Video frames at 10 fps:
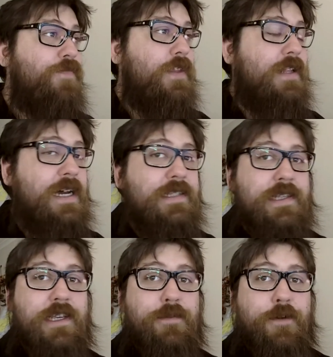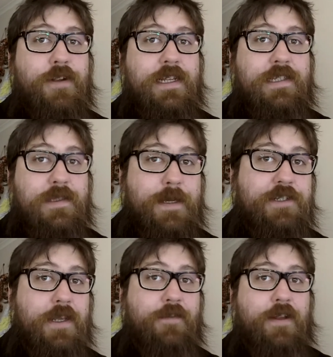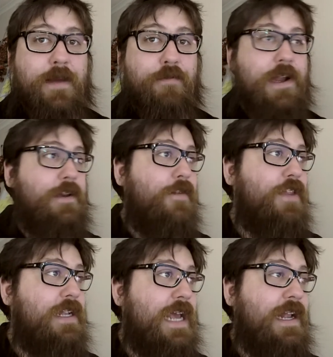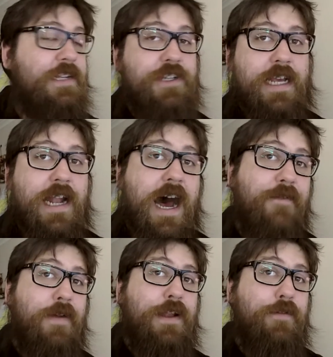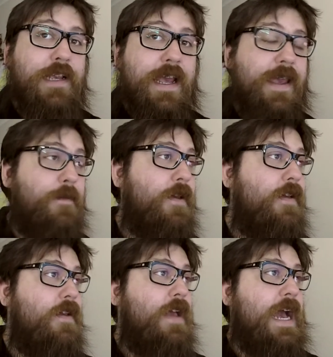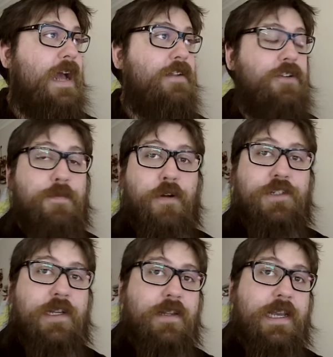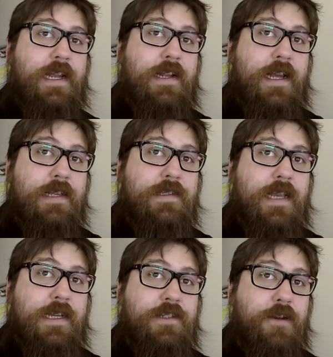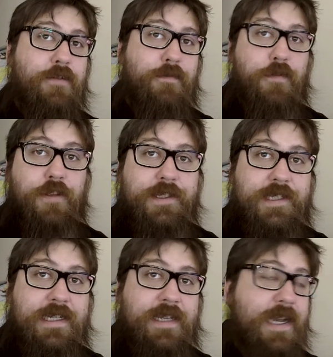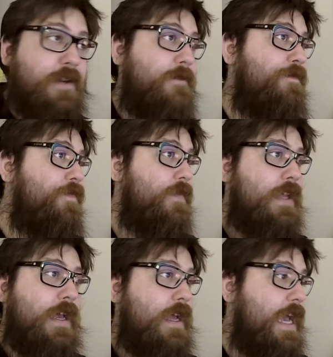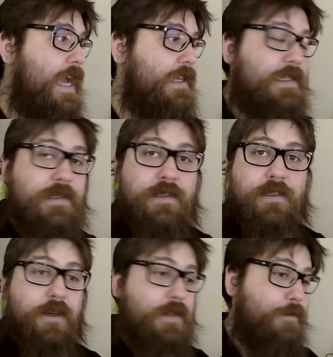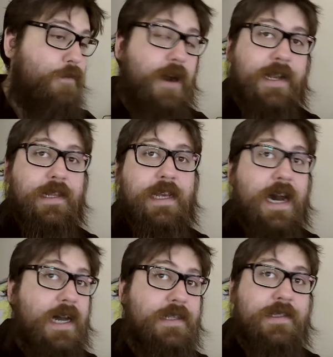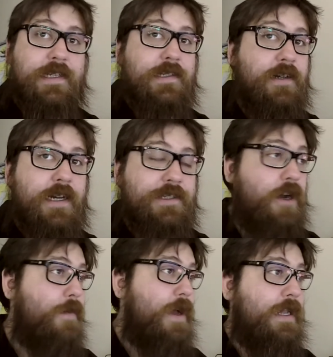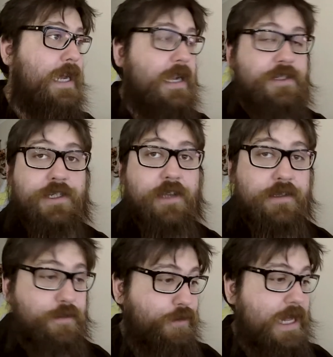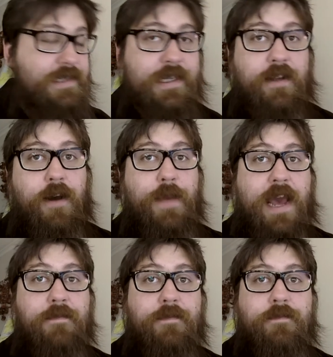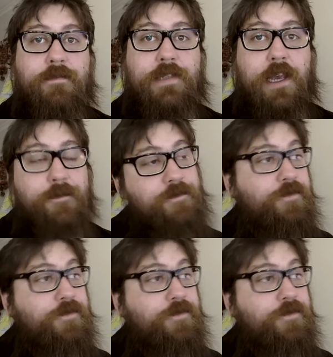The last thing you want is, especially if collaborating over the net, is you get halfway into a game and your project lead is a total ruthless dictator and he's totally riding the artist the entire time, and the artist just goes, look, that's it, I'm out, see ya.